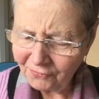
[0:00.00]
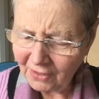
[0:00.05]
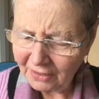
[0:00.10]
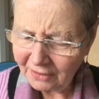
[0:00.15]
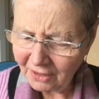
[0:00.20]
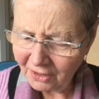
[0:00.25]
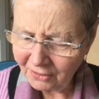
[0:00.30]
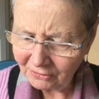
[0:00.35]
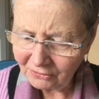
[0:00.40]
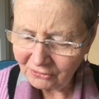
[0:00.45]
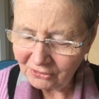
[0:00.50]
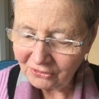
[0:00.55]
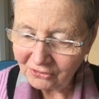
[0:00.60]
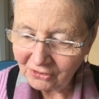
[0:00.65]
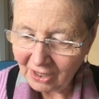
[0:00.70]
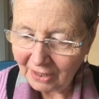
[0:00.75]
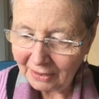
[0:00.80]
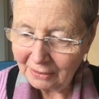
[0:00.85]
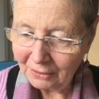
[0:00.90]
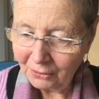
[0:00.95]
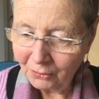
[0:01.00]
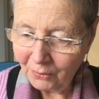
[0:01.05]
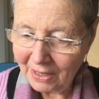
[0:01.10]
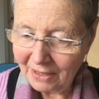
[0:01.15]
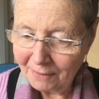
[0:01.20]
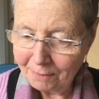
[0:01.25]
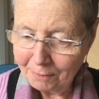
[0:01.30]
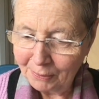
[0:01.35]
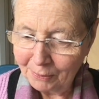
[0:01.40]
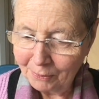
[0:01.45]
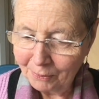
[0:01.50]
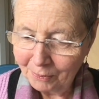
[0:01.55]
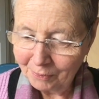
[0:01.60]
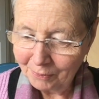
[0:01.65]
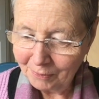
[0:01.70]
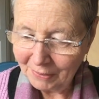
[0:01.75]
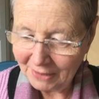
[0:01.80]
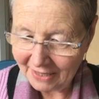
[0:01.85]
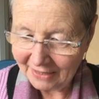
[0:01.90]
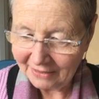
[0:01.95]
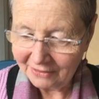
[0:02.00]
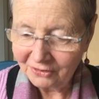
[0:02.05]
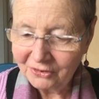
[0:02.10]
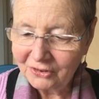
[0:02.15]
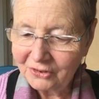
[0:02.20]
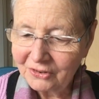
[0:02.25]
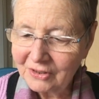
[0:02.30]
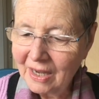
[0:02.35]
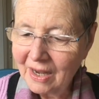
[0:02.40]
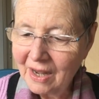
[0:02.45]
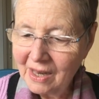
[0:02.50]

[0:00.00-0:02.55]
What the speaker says: they know it's a cycle aware place,